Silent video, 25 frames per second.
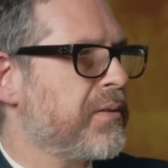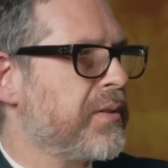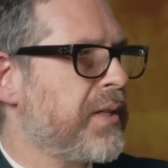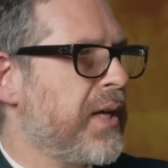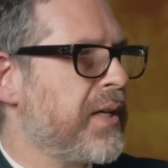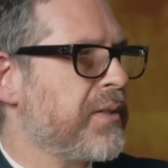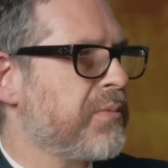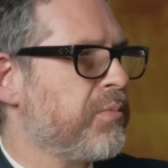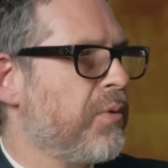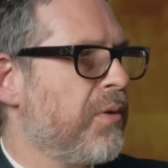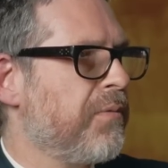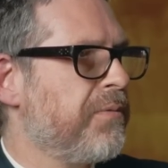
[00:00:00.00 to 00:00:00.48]

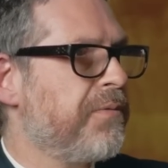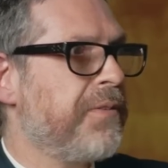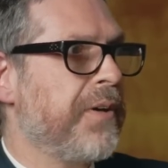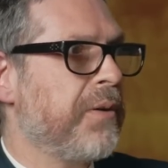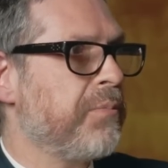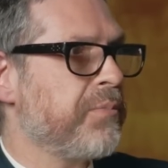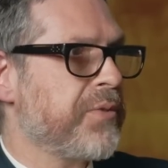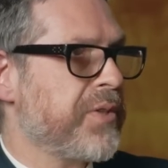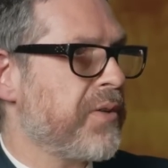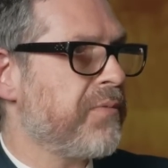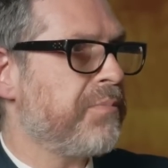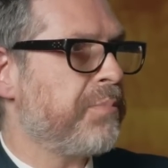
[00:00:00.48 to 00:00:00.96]
That's what mm.
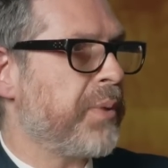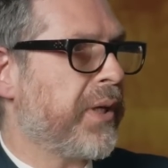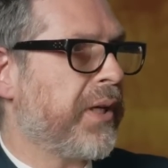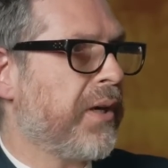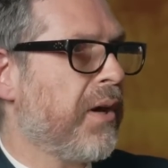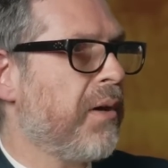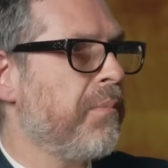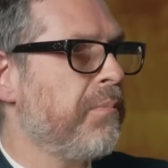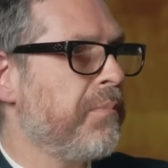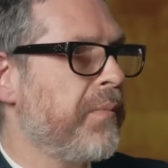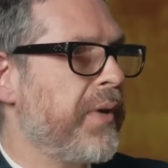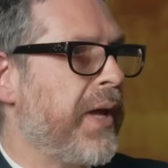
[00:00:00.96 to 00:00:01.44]
films have
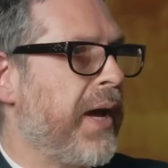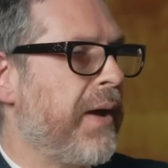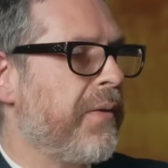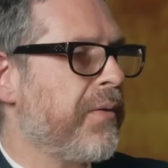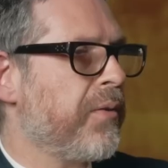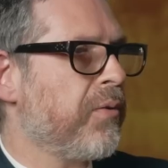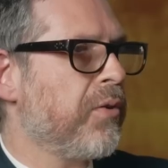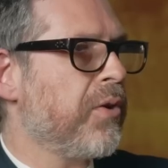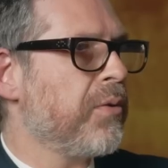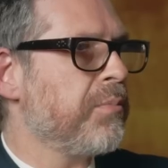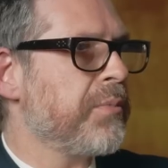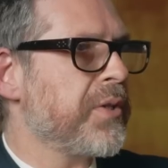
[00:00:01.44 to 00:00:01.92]
become now.
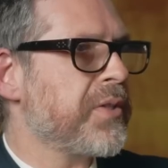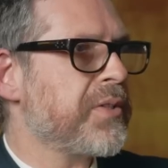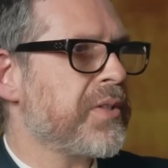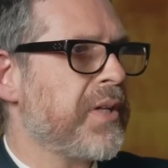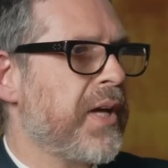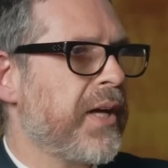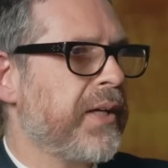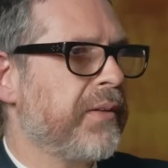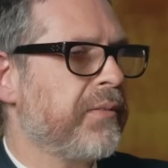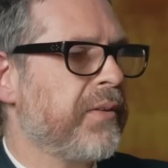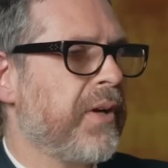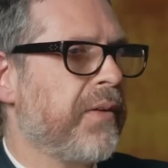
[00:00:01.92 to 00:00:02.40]
They're almost
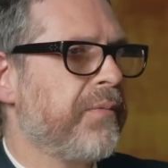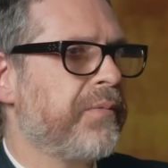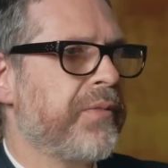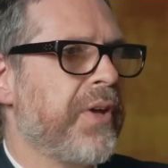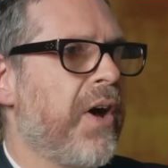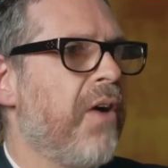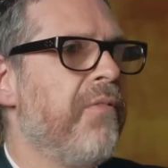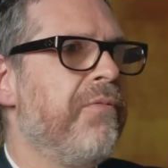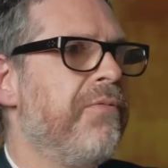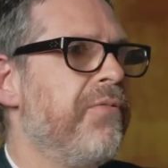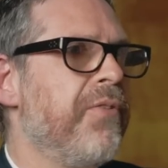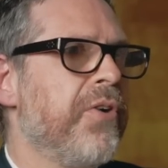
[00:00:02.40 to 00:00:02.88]
like
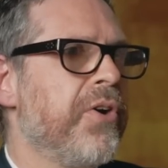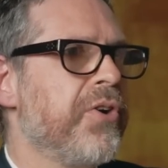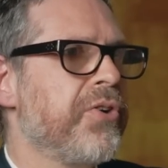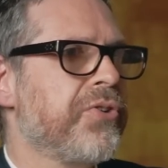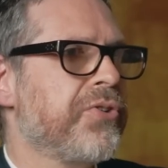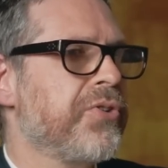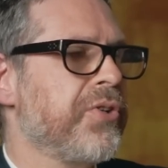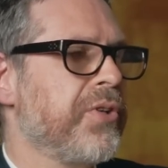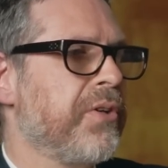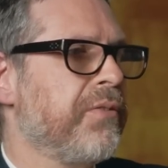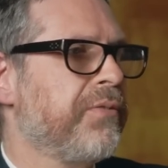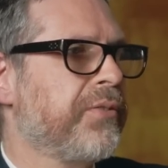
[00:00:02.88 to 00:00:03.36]
a, a
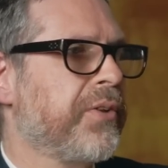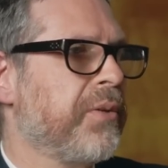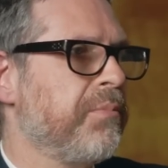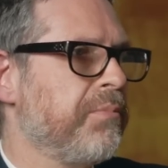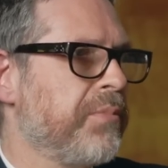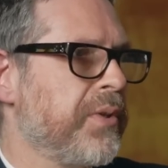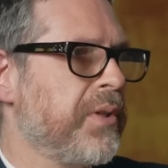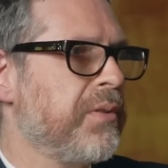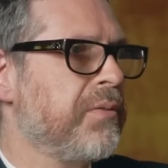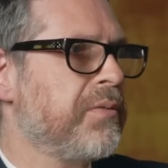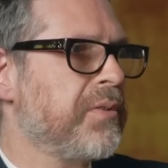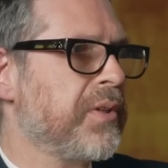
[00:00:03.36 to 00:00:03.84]
version of
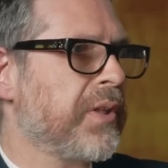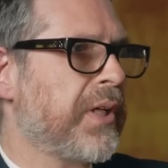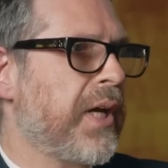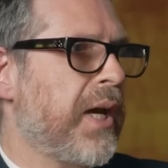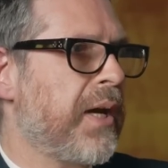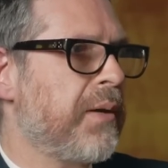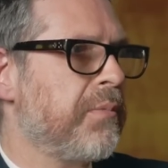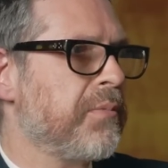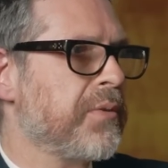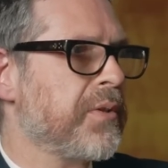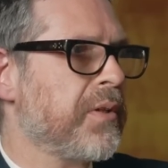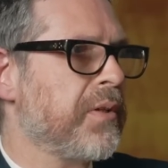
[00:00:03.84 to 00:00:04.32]
computer
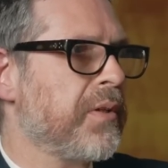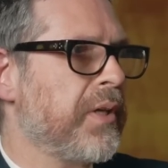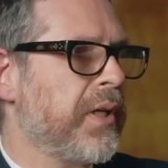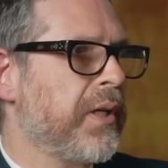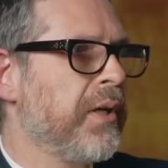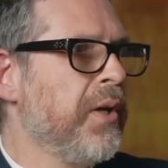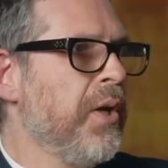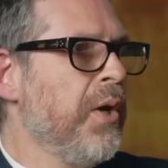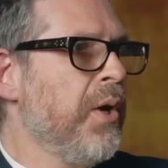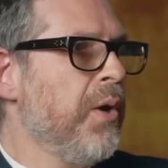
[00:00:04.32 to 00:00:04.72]
games, aren't they? Mm.